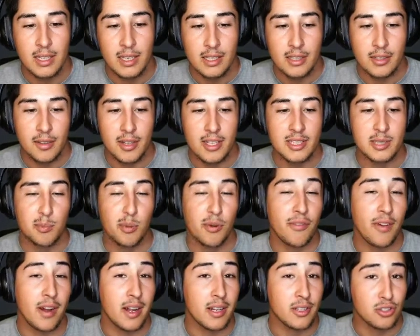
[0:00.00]
This
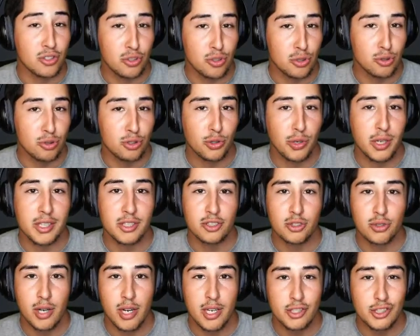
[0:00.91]
provides two trading
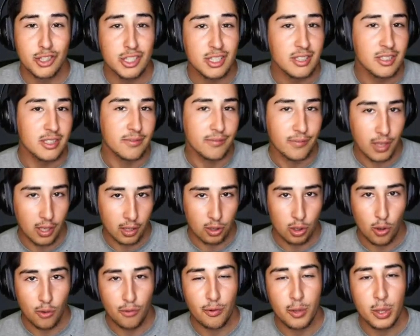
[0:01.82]
strategies, a low
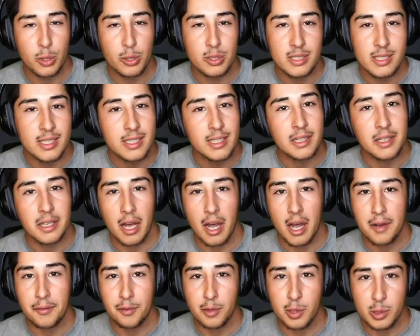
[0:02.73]
frequency and a high
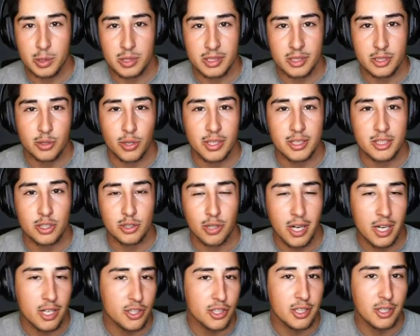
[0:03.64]
frequency trading
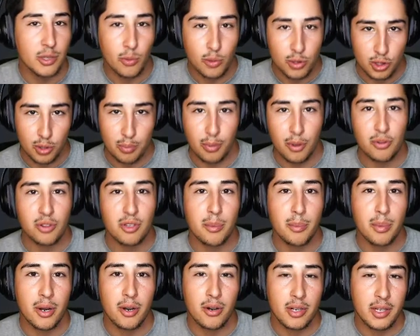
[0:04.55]
strategy, which are both
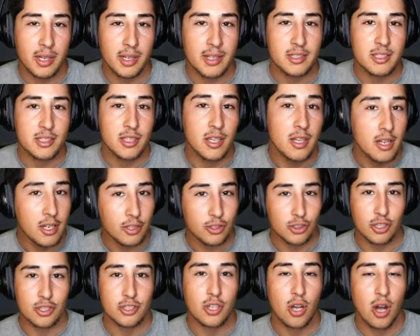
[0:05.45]
compared against
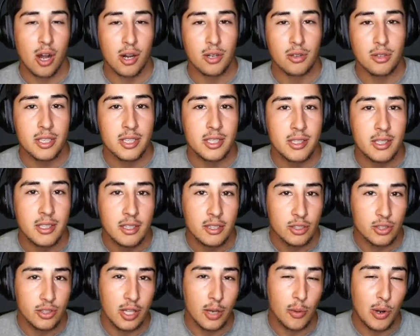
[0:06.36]
just hodling, so
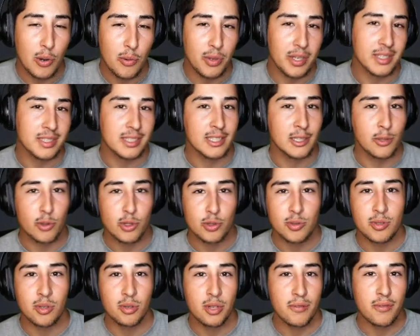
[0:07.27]
that way we can see which one
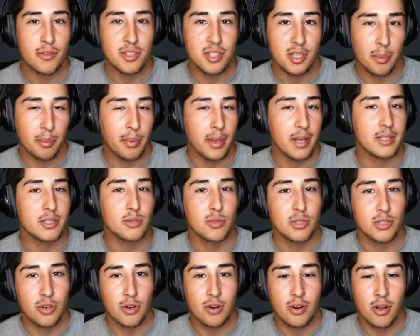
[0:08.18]
delivers the best
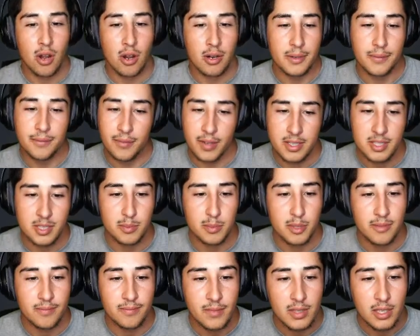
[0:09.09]
return on investment.
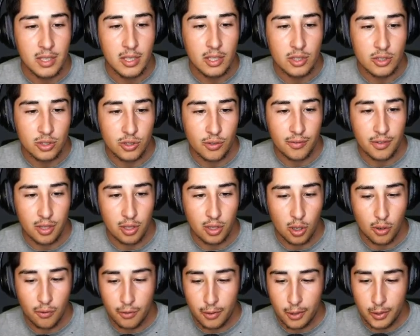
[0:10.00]
So for the low
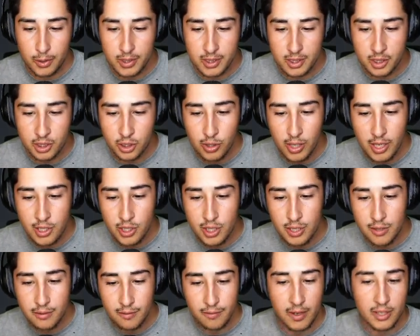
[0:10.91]
frequency strategy,
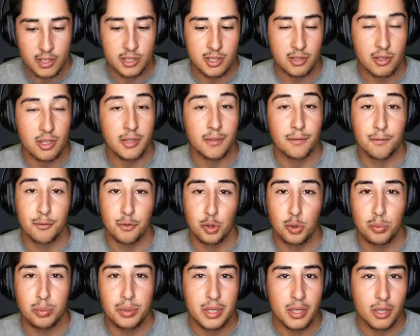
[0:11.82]
if I just click View
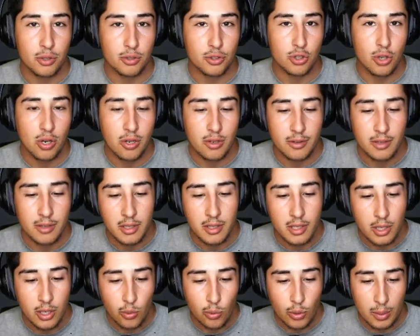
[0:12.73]
P L Chart,
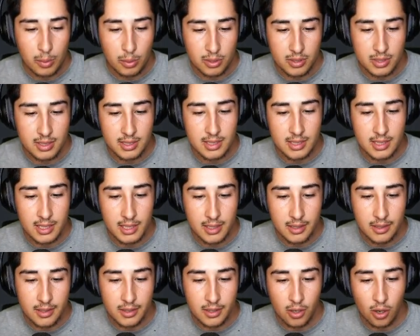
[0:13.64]
we're able to see
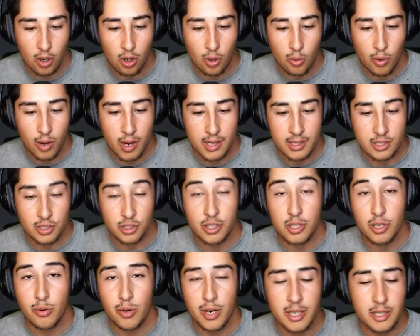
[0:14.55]
the R O Is
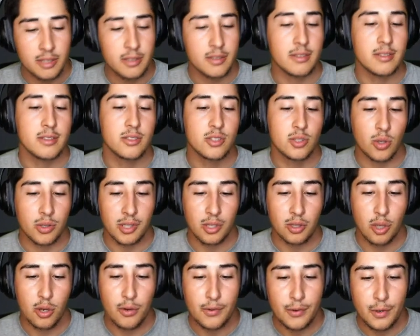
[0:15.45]
generated. So on the low
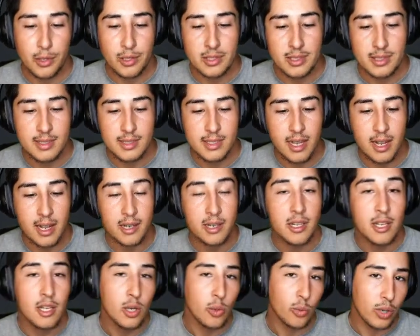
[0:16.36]
frequency side,
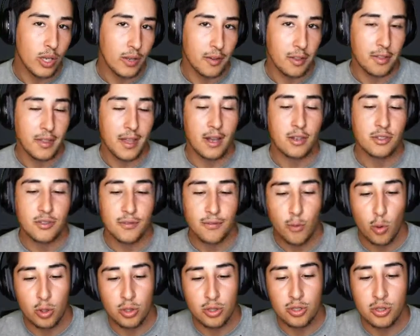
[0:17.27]
we have one thousand four
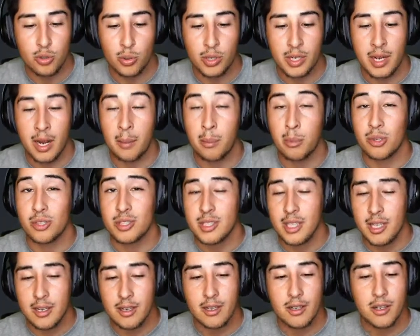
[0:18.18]
hundred twenty-nine
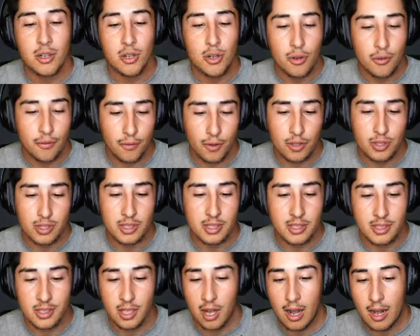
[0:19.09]
percent versus
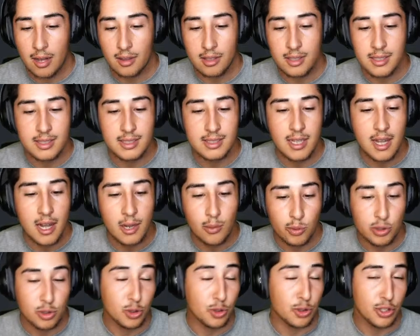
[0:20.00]
the hodling side, which
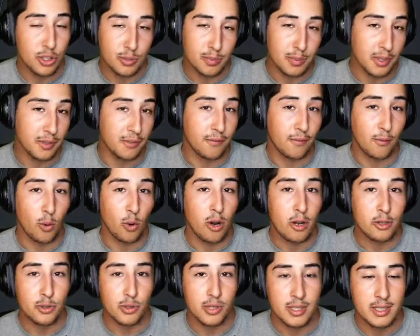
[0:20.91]
would just be four
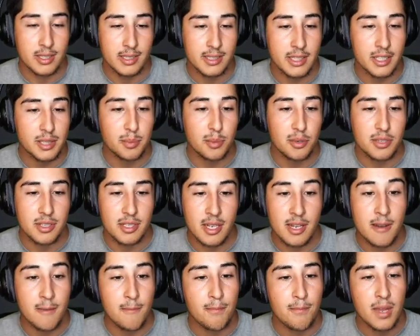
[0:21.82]
hundred six percent.
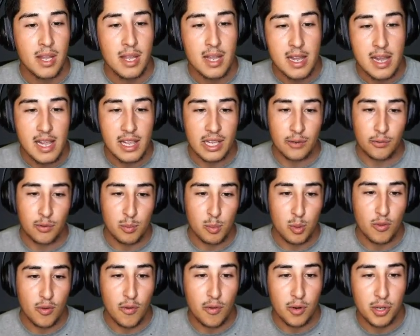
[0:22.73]
And then if we move
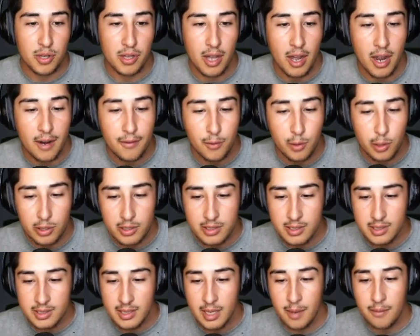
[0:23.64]
over to the high frequency
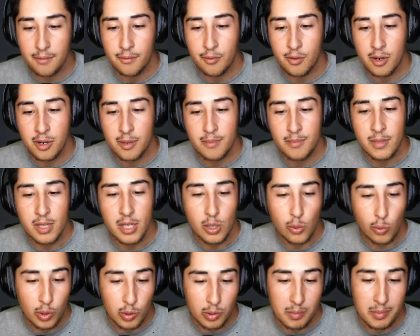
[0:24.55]
time frame, we
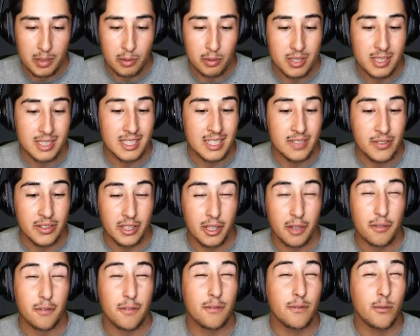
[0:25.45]
would be receiving a
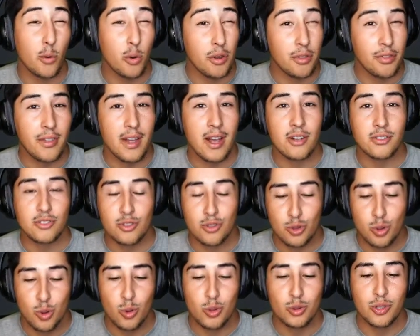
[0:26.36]
four thousand
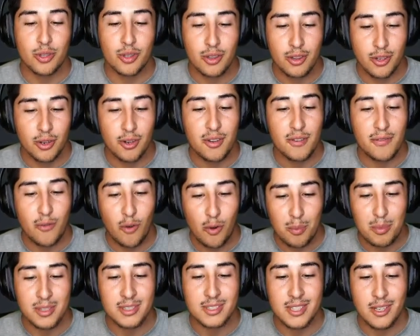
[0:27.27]
two hundred thirty-four
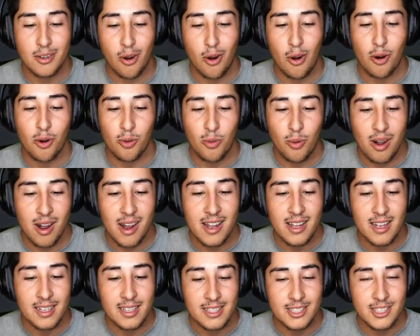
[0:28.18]
percent R O I,
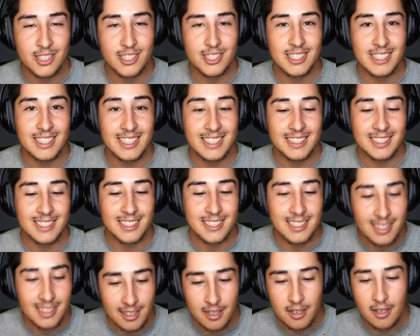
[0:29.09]
sheesh,
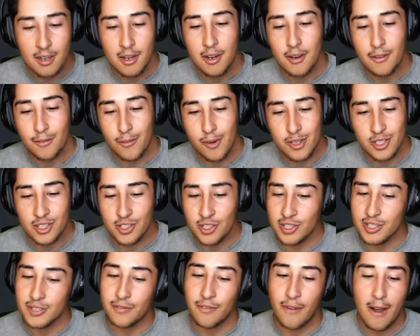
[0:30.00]
versus just
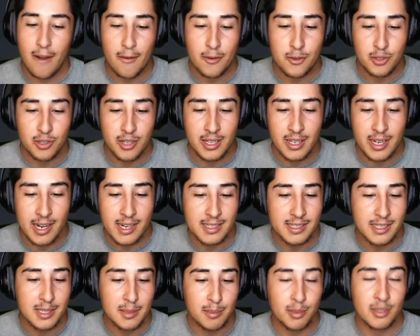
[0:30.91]
five hundred
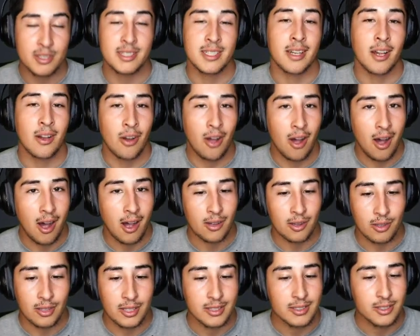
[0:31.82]
nineteen percent on hodling.
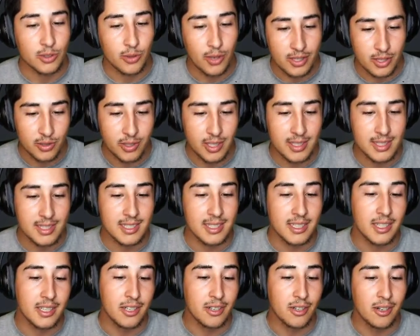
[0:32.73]
So as you can see
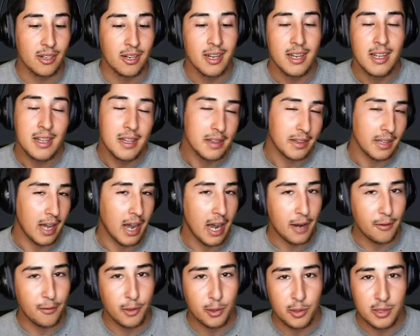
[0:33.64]
here, the high
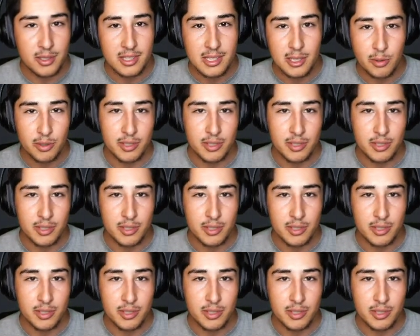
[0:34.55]
frequency was